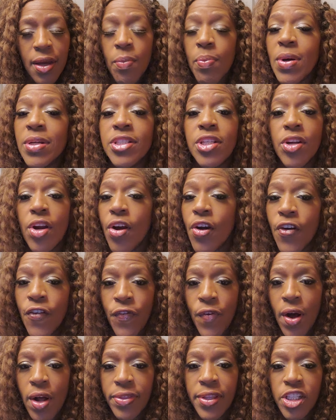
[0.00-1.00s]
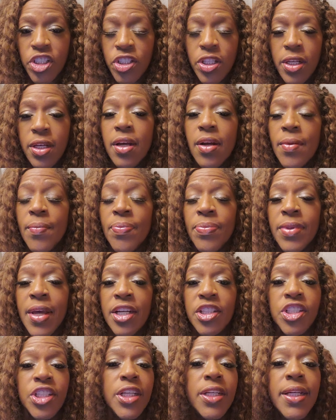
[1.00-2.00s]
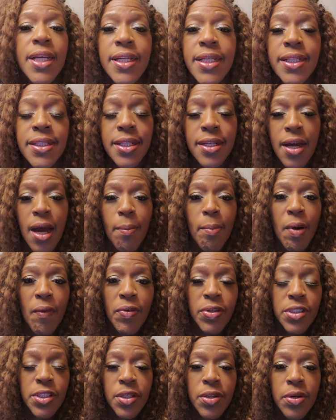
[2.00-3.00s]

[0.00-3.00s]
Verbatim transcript: It wasn't her fault that she that she needed to come over to